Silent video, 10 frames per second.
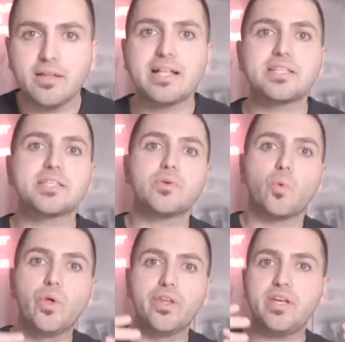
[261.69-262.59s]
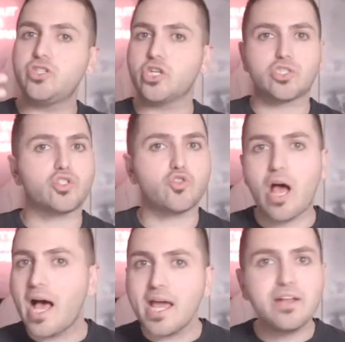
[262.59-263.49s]
Let's really just
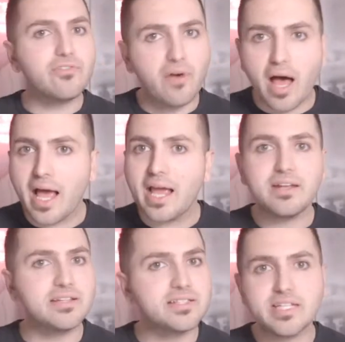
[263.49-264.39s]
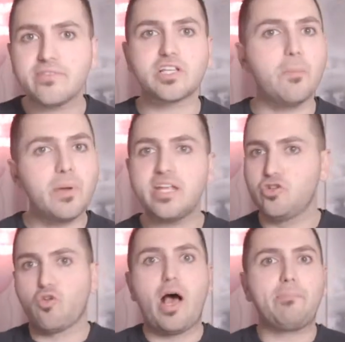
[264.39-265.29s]
try to find and see if somebody
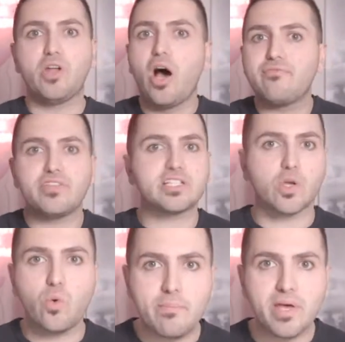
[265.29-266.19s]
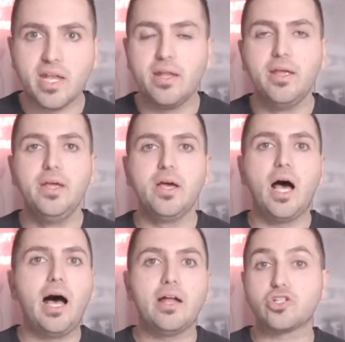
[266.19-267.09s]
dropped off this equipment
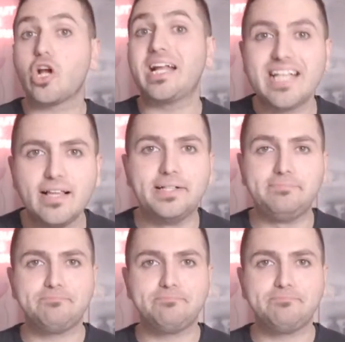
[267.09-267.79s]
to try to sell it.